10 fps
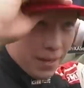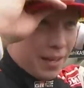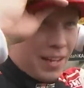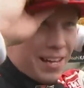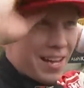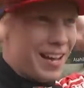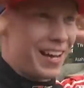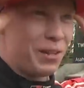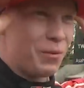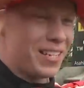Yeah,
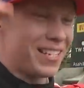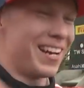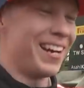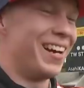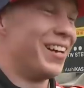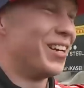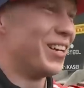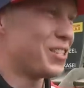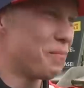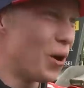it was a
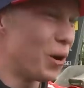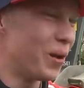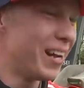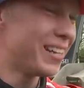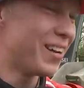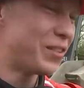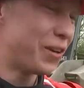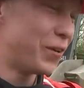small wait after a few